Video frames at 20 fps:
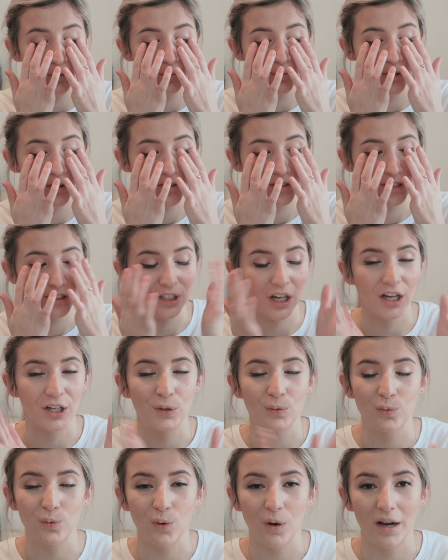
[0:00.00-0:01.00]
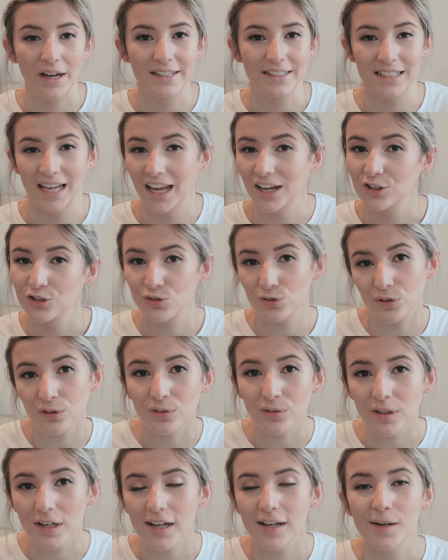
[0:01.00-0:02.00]
almost like quite
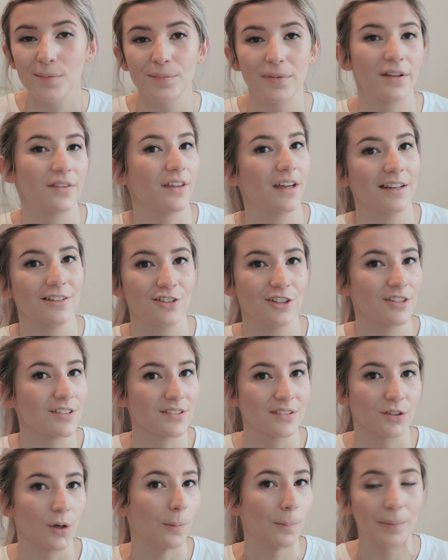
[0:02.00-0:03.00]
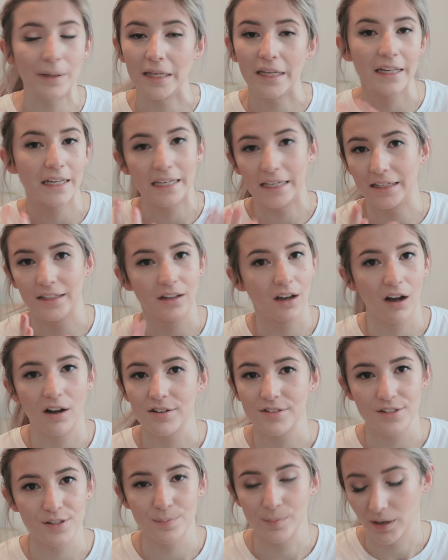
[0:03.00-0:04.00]
natural, but they just completely
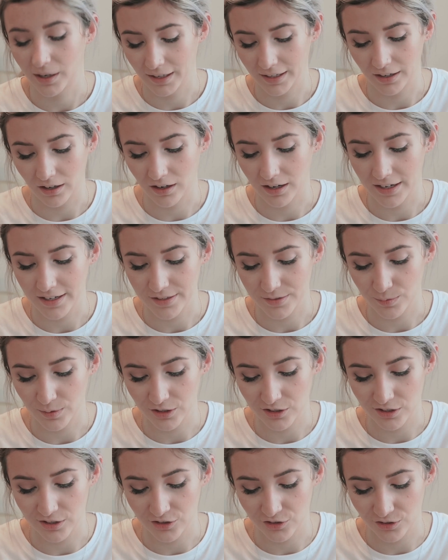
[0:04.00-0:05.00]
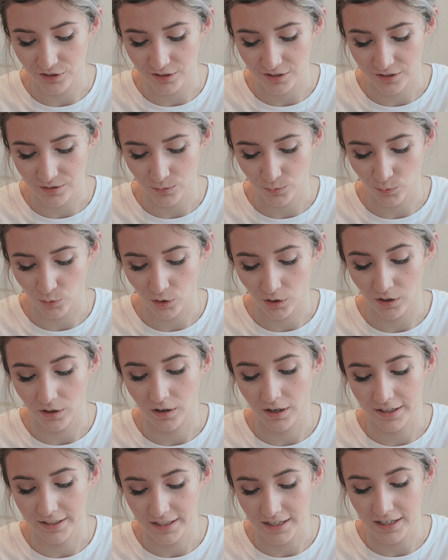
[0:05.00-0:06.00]
enhance my eyes, which is just what
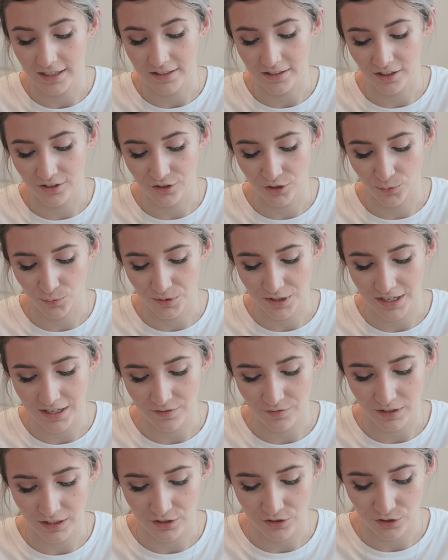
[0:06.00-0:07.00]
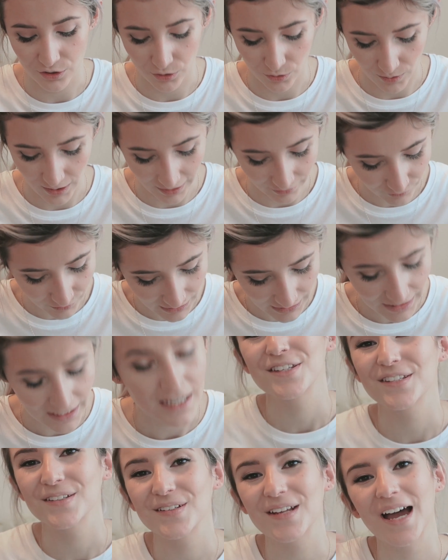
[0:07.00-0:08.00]
I need. I don't want anything too heavy.
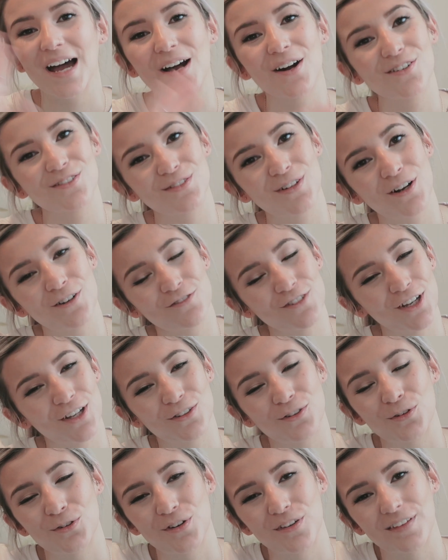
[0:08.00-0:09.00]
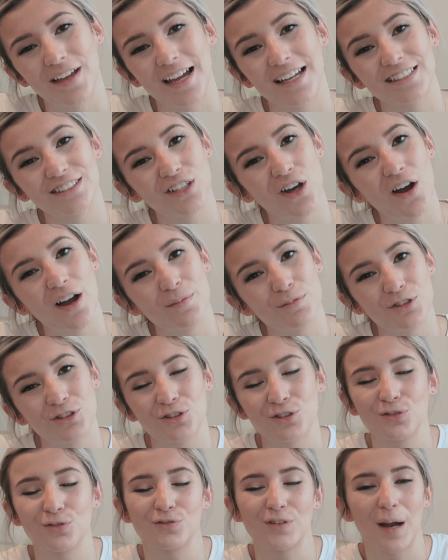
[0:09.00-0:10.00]
So now I've done all of that, it's time to
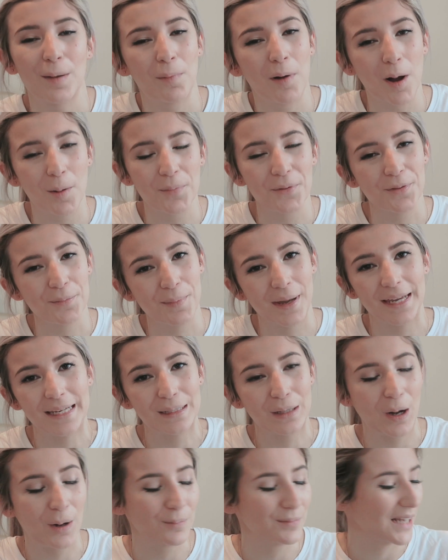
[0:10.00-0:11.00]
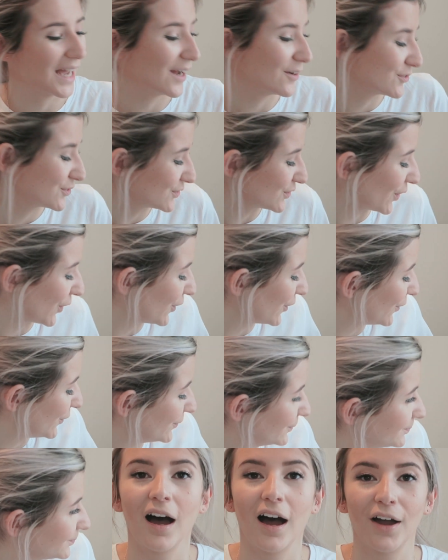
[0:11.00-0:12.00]
just wrap up the makeup now.
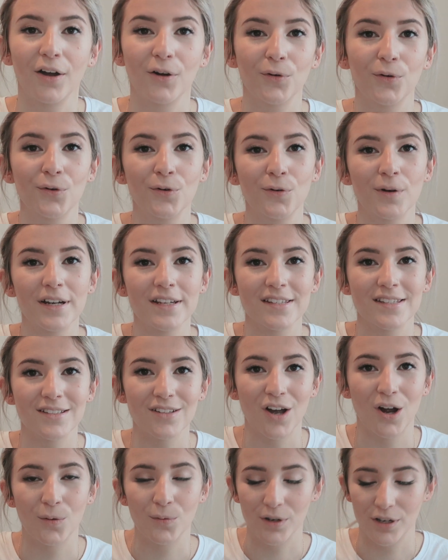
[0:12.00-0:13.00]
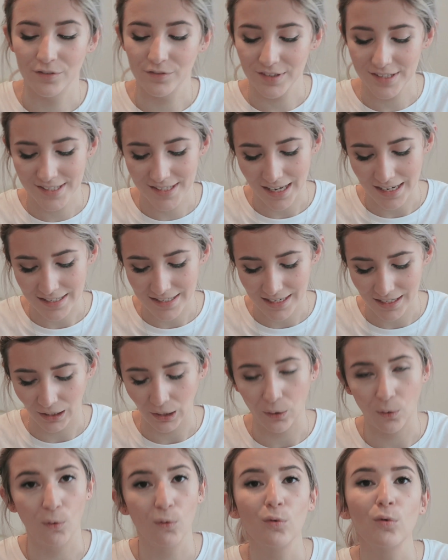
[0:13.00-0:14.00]
So I always start with
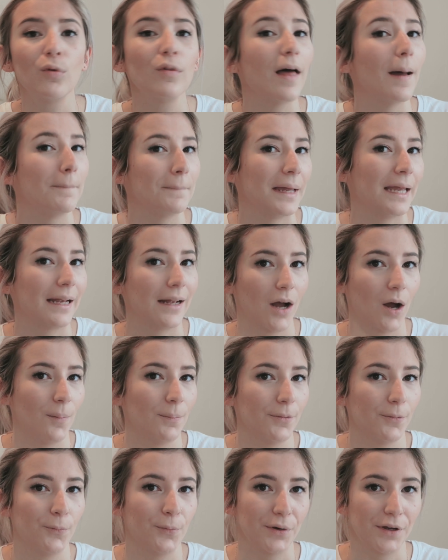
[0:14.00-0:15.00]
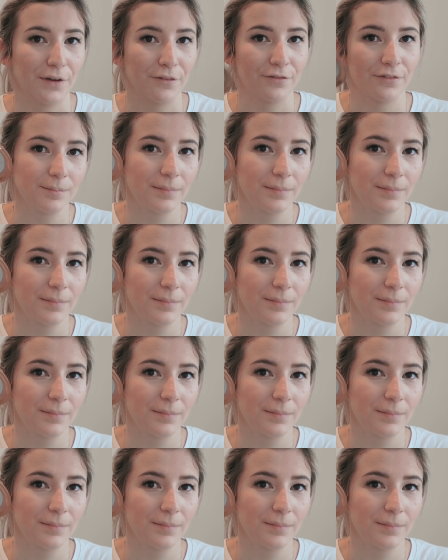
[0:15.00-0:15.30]
setting all that makeup with